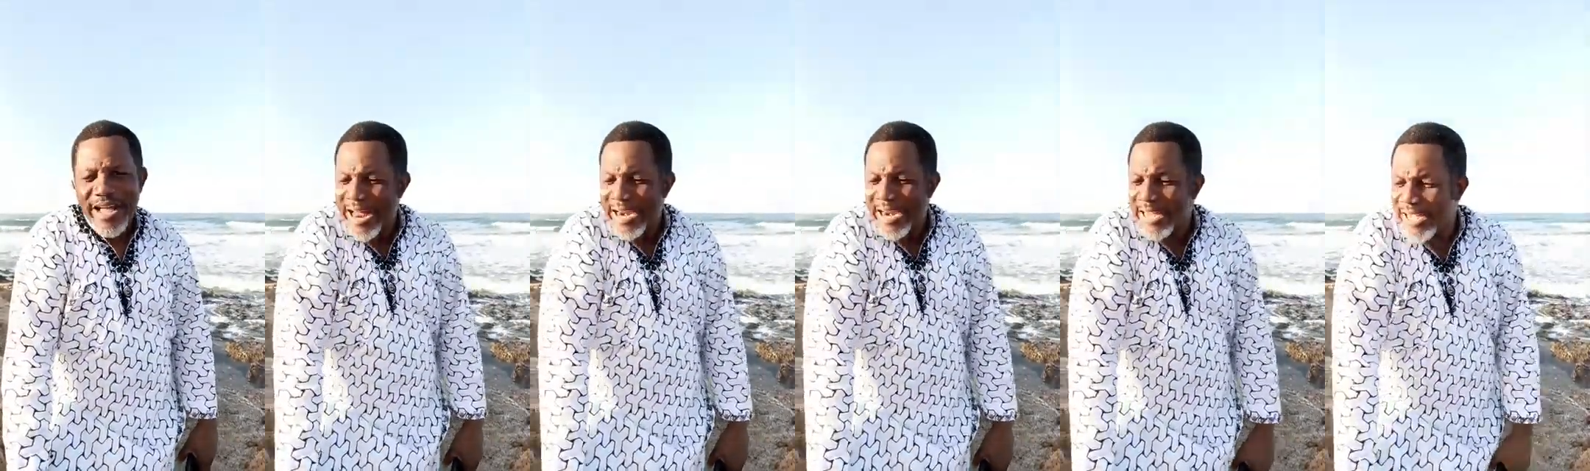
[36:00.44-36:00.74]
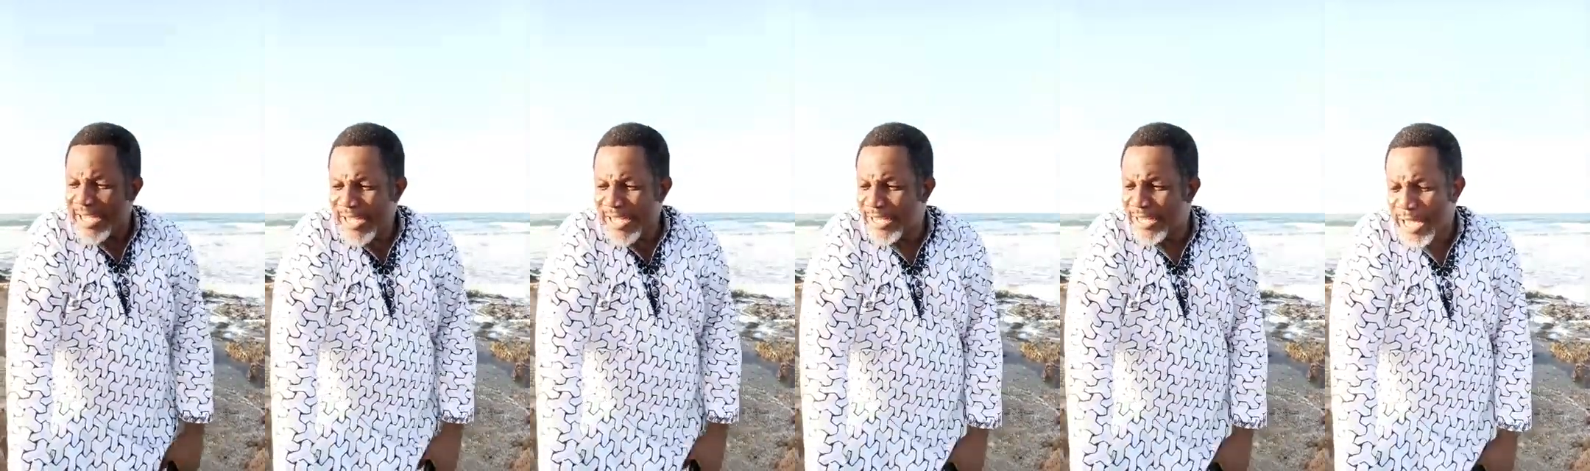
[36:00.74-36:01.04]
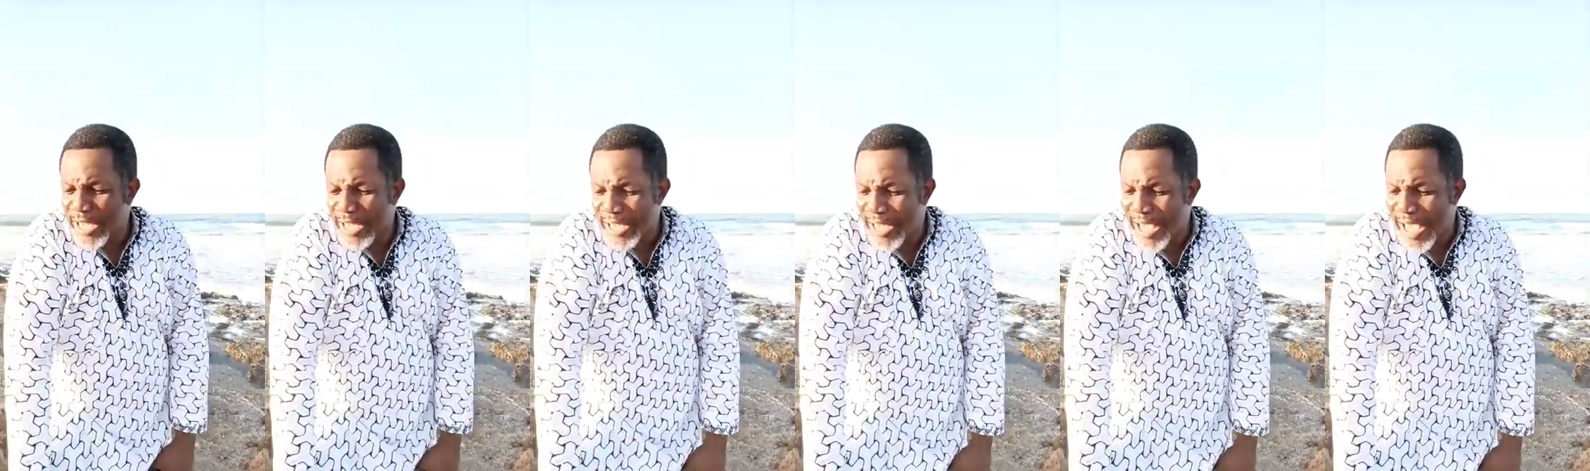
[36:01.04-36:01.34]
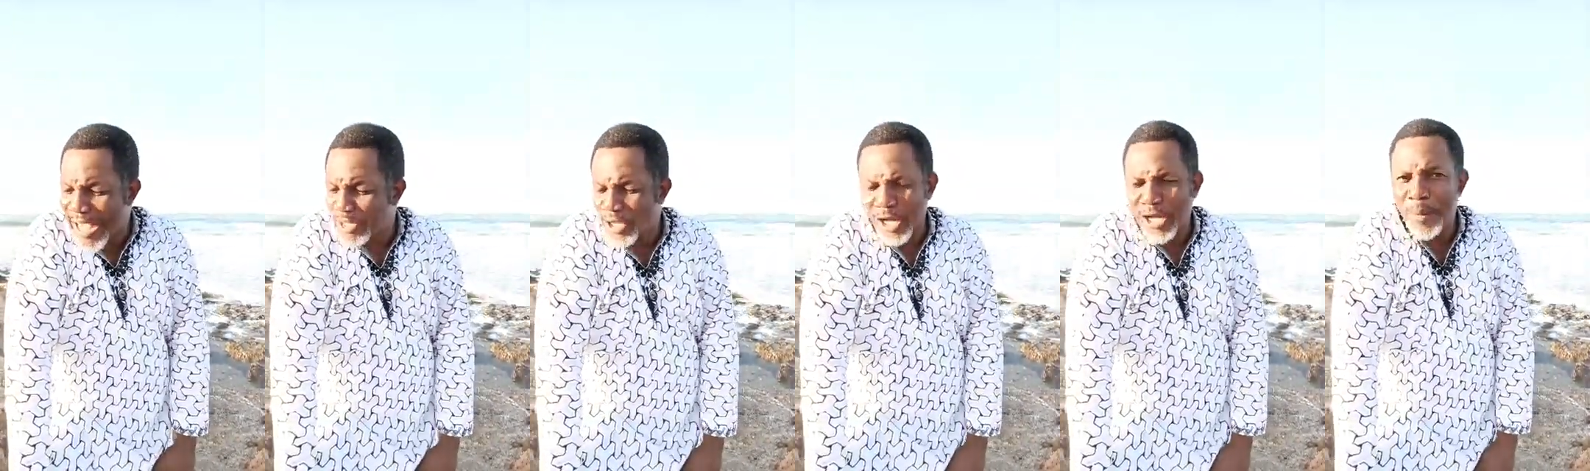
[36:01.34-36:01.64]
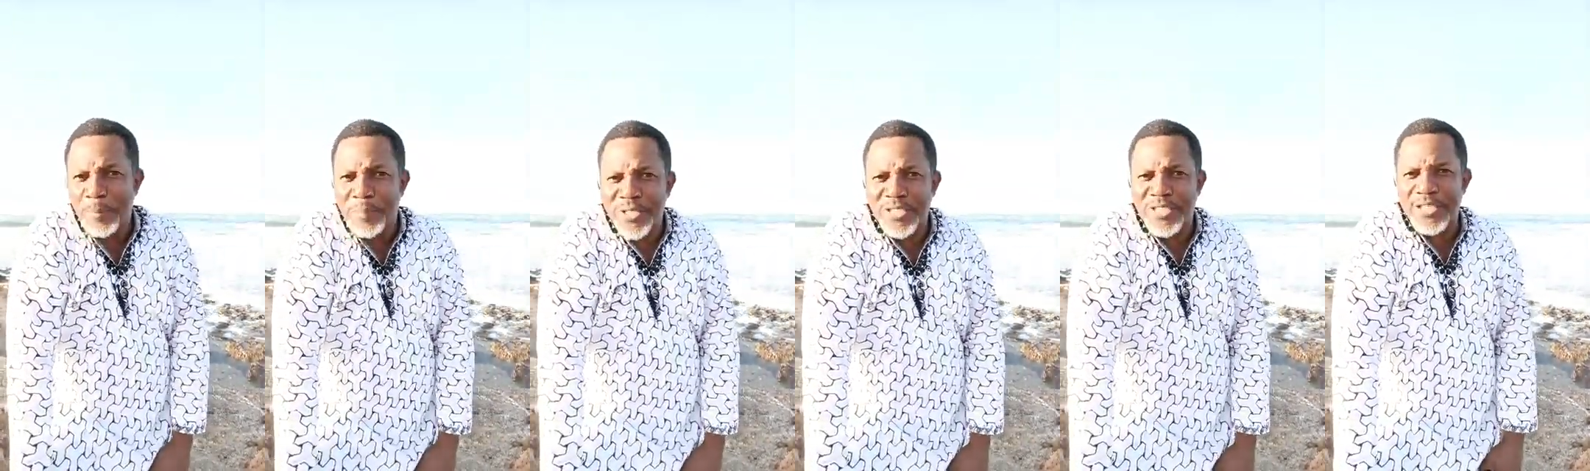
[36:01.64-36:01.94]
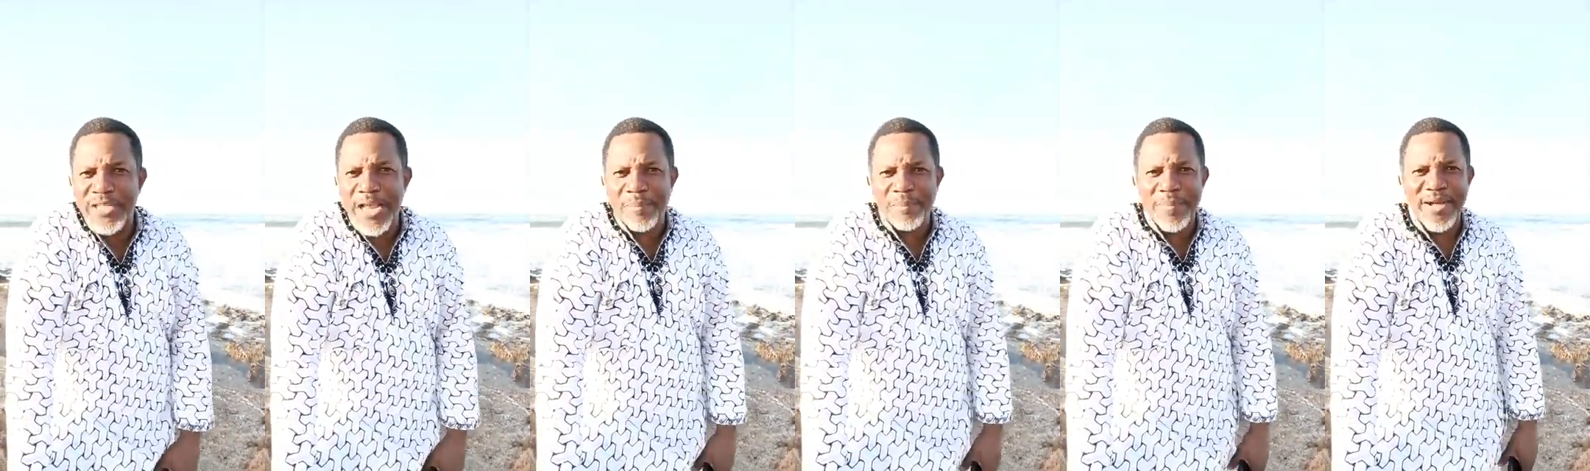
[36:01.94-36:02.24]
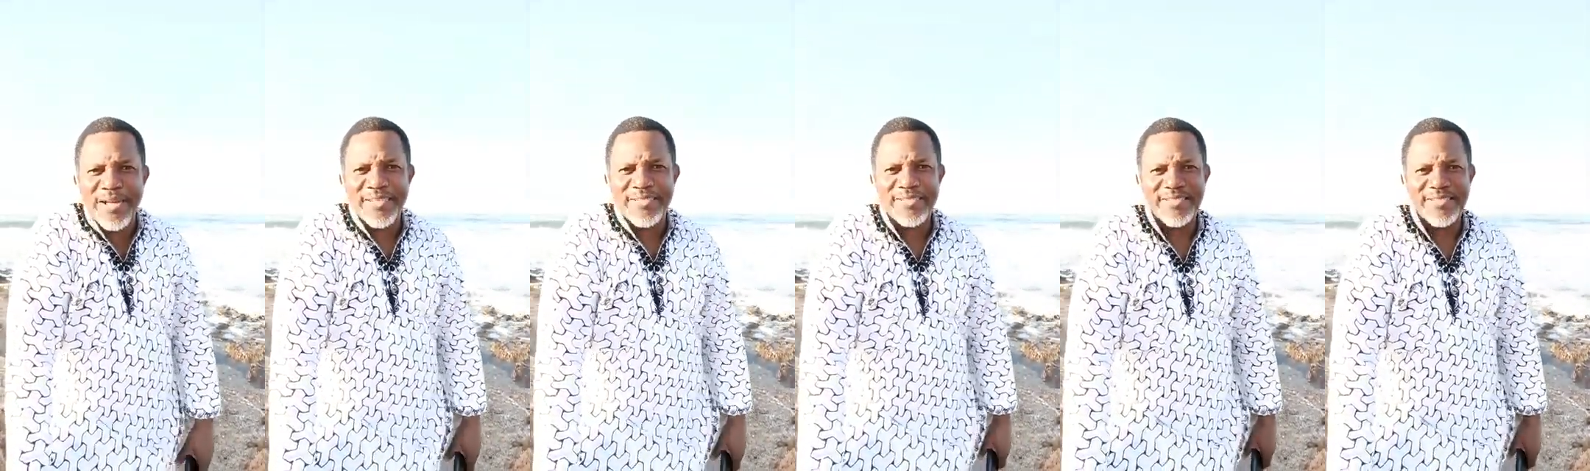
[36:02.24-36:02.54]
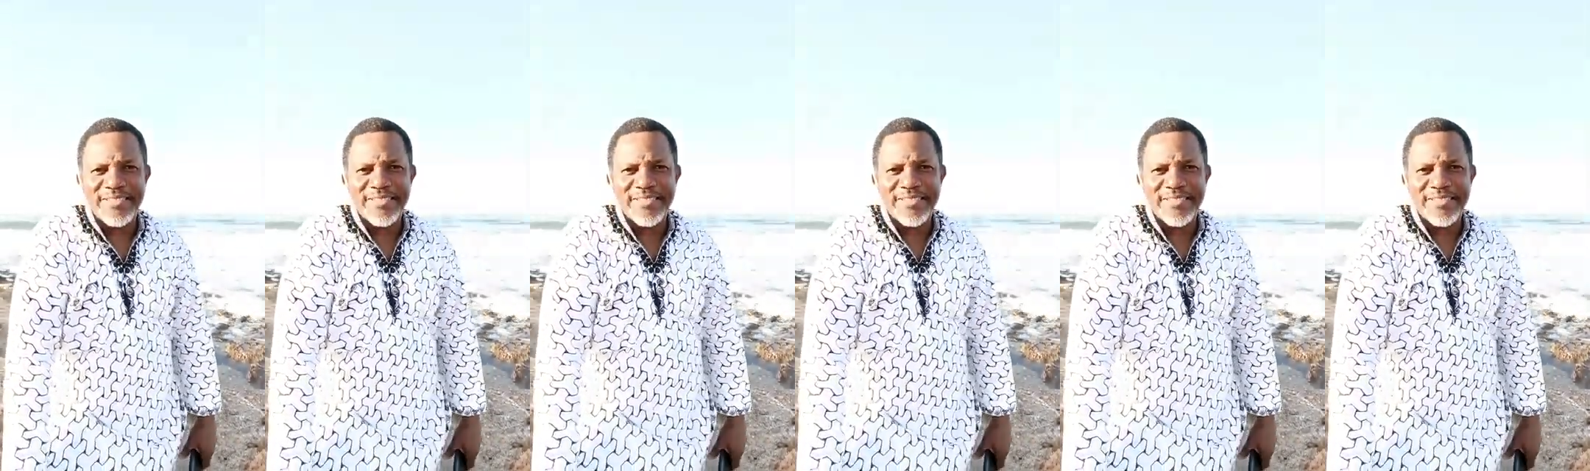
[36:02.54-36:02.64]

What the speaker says: And I got to pity that man.